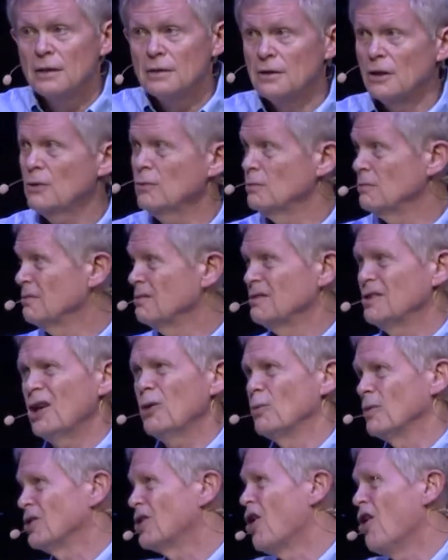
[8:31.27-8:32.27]
don't
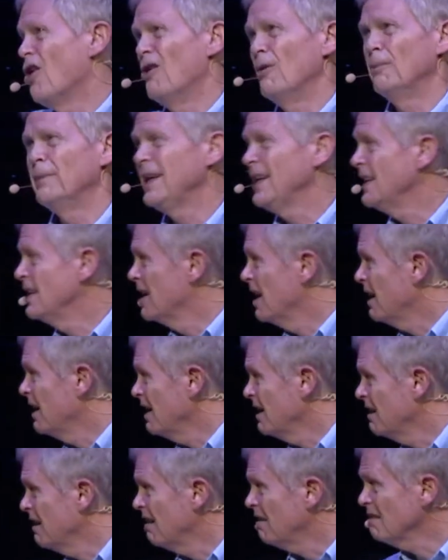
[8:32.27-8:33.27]
call me,
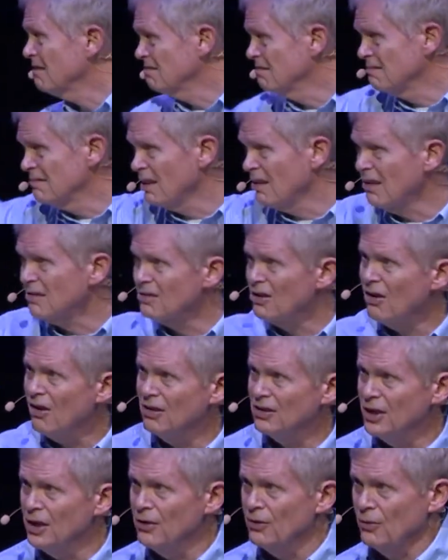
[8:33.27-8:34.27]
God. I'll
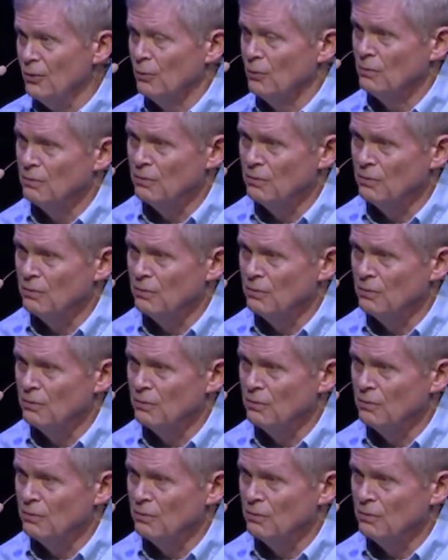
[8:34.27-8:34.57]
call you.